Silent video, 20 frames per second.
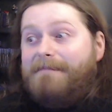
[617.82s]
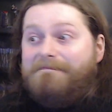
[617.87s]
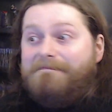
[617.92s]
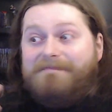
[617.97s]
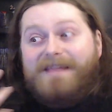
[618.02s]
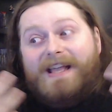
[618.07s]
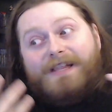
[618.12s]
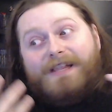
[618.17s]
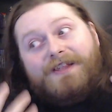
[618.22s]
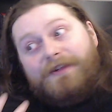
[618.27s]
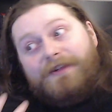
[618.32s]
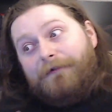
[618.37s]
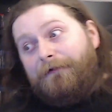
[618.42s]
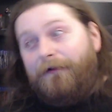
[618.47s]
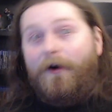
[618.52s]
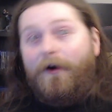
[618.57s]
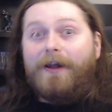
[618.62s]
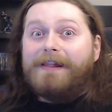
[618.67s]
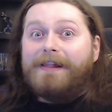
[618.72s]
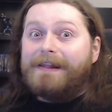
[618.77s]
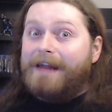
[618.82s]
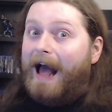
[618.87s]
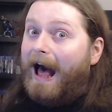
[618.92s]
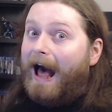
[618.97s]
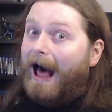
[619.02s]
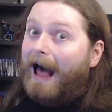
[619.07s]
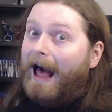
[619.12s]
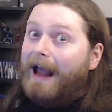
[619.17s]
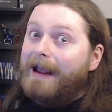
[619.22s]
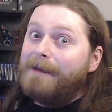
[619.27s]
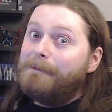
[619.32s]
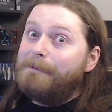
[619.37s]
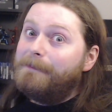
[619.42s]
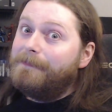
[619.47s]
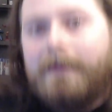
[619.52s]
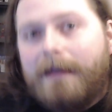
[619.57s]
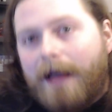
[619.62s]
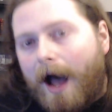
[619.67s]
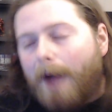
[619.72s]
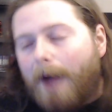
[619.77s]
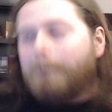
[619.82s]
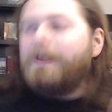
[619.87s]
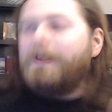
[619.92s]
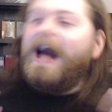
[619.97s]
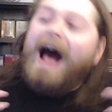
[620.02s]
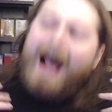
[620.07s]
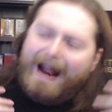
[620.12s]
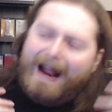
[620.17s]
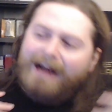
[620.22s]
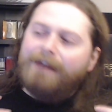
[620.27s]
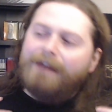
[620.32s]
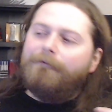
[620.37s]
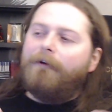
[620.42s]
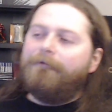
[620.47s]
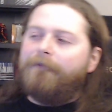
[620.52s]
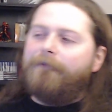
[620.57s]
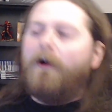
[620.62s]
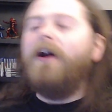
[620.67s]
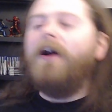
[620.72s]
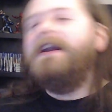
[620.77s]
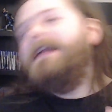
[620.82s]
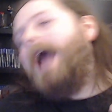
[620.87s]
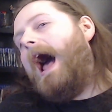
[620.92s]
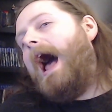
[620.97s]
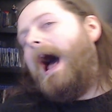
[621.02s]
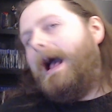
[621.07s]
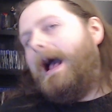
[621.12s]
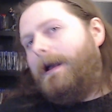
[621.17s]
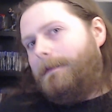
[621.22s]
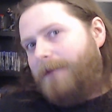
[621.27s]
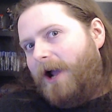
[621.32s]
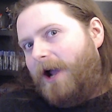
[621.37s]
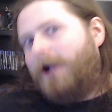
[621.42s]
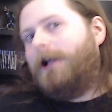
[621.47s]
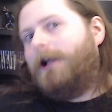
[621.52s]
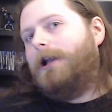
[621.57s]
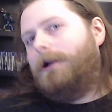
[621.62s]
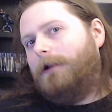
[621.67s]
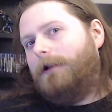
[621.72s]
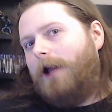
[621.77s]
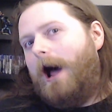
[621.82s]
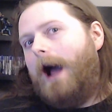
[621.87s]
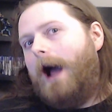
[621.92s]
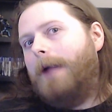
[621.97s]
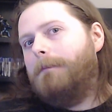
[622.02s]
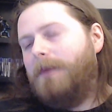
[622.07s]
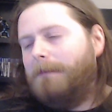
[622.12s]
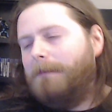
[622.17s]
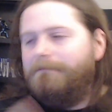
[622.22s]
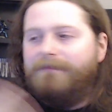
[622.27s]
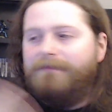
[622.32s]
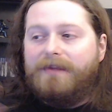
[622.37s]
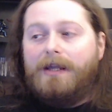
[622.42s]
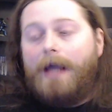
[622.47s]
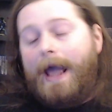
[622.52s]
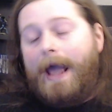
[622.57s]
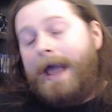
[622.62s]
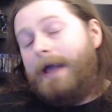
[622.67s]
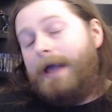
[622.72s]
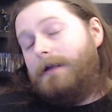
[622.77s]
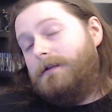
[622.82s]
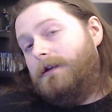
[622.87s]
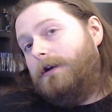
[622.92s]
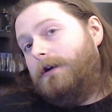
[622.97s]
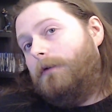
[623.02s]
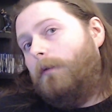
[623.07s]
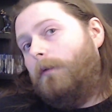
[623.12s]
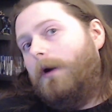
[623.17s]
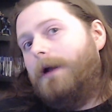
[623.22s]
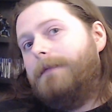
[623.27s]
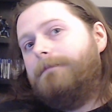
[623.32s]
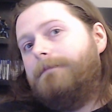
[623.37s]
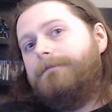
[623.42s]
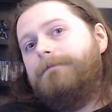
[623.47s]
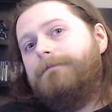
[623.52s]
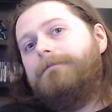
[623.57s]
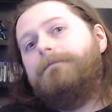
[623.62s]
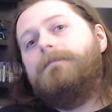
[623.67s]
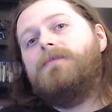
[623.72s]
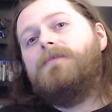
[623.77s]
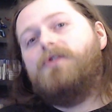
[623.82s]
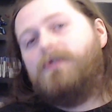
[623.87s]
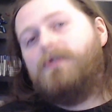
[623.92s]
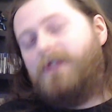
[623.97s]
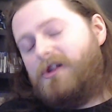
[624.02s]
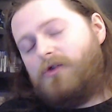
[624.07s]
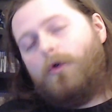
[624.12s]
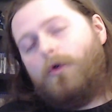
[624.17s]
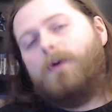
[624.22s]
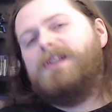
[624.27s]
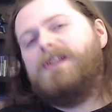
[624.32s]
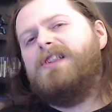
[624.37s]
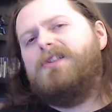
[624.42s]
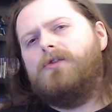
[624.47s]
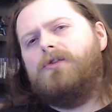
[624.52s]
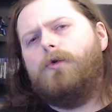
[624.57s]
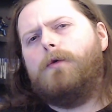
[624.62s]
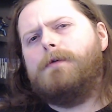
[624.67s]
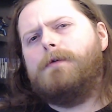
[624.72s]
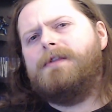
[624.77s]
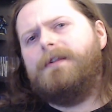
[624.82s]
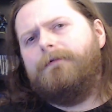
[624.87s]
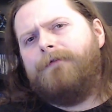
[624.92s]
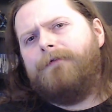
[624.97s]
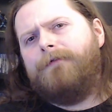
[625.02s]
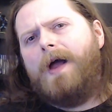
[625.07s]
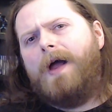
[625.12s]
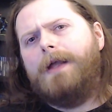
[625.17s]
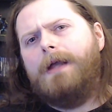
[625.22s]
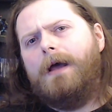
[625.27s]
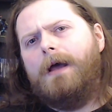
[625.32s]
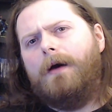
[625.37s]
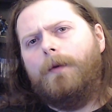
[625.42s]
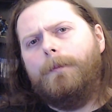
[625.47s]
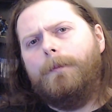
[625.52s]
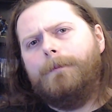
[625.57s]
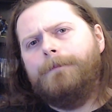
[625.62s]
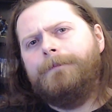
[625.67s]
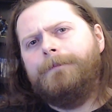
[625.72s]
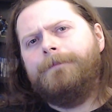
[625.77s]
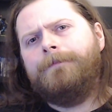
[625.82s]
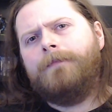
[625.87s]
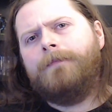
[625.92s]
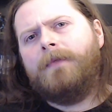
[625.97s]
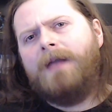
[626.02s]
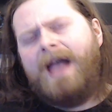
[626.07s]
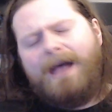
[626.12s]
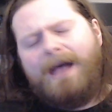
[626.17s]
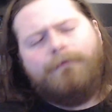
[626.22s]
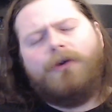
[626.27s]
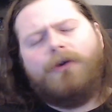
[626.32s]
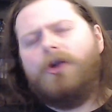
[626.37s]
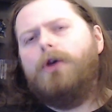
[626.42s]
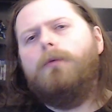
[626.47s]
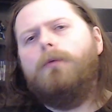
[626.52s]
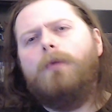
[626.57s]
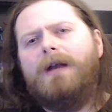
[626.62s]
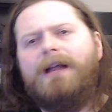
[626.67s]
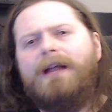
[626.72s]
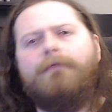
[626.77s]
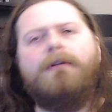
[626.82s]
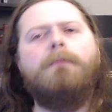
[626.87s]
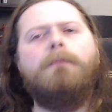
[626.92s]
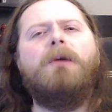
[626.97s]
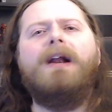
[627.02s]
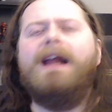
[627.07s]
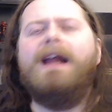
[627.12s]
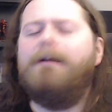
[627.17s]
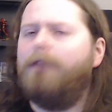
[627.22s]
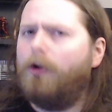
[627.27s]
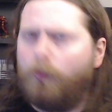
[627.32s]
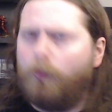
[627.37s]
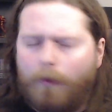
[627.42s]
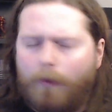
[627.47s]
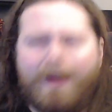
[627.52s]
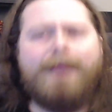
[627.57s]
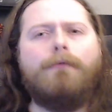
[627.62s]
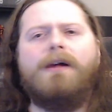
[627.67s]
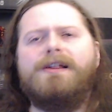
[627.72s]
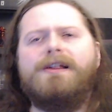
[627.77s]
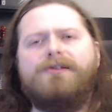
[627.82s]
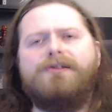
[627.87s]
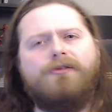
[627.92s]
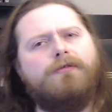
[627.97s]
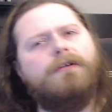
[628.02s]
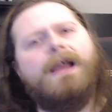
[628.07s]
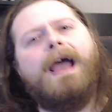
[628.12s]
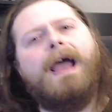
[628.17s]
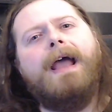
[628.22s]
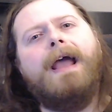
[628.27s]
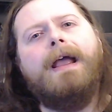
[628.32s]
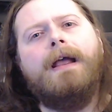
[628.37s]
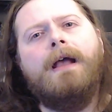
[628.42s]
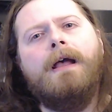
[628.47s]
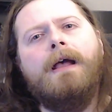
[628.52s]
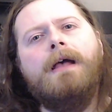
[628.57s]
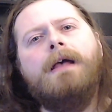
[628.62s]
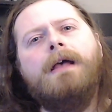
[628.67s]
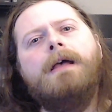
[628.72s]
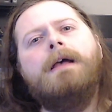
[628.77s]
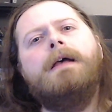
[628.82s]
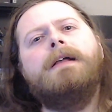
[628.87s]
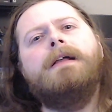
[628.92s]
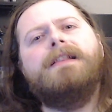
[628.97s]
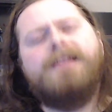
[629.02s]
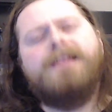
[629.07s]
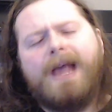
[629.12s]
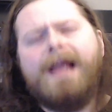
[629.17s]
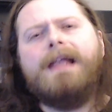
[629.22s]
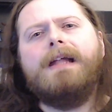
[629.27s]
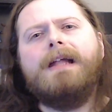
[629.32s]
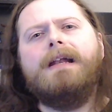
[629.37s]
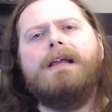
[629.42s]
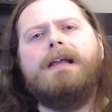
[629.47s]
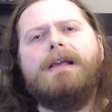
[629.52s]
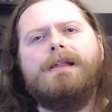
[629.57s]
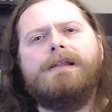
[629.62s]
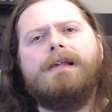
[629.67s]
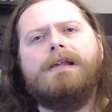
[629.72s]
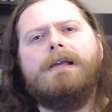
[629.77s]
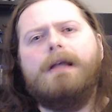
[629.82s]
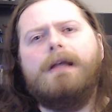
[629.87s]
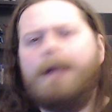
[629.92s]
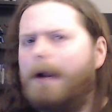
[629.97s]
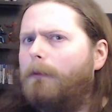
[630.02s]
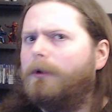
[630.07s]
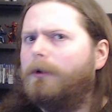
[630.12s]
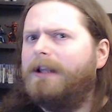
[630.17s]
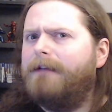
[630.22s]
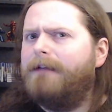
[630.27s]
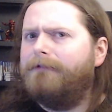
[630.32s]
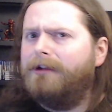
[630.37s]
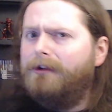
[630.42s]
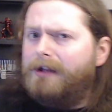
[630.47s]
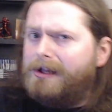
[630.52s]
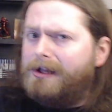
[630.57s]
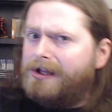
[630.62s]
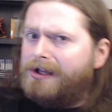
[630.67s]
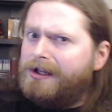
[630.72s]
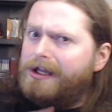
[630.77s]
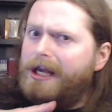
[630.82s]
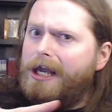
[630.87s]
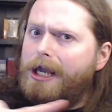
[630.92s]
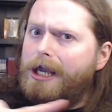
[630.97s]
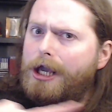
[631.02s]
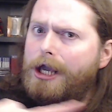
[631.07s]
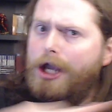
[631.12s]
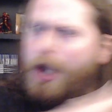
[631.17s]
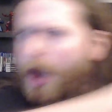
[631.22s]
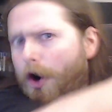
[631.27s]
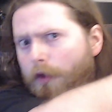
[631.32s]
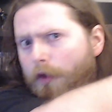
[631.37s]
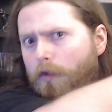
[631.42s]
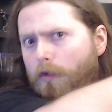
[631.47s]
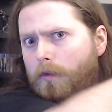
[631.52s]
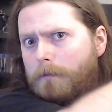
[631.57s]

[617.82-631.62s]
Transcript: it's a fun time! I'm kind of a fun guy, I'm not gonna lie, but hey, you know what? The choice is yours to find out. Have a good one, everybody. Have a great rest of your day. Take it easy, and I will definitely see you